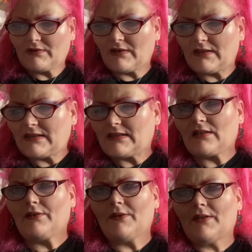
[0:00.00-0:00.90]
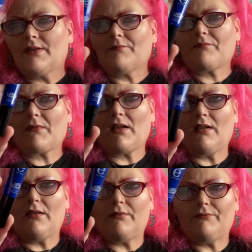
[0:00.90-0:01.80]
So this is the
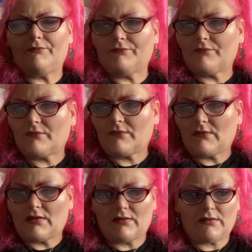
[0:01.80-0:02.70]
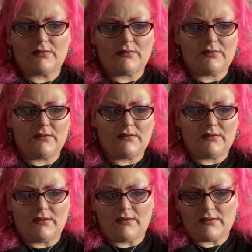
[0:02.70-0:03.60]
thingy.